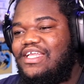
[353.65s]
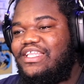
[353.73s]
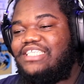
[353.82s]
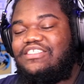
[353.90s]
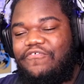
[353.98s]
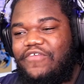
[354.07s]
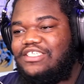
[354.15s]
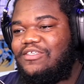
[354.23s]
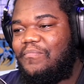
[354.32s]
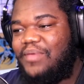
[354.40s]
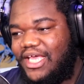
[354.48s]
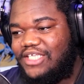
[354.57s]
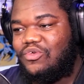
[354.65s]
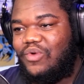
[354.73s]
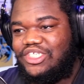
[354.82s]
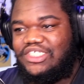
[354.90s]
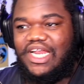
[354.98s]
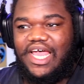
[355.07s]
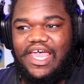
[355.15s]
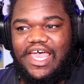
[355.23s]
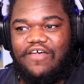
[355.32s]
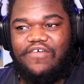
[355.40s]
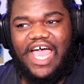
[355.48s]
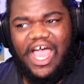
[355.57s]
That's the that's the biggest question I
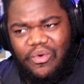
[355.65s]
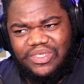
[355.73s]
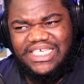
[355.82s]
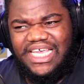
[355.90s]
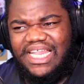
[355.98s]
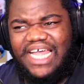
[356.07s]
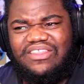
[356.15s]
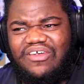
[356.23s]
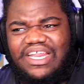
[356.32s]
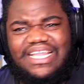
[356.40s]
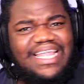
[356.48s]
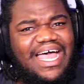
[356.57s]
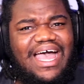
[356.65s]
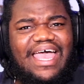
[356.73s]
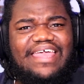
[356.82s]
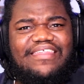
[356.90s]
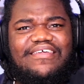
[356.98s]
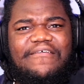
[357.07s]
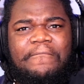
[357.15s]
have. How is he? I thought he died.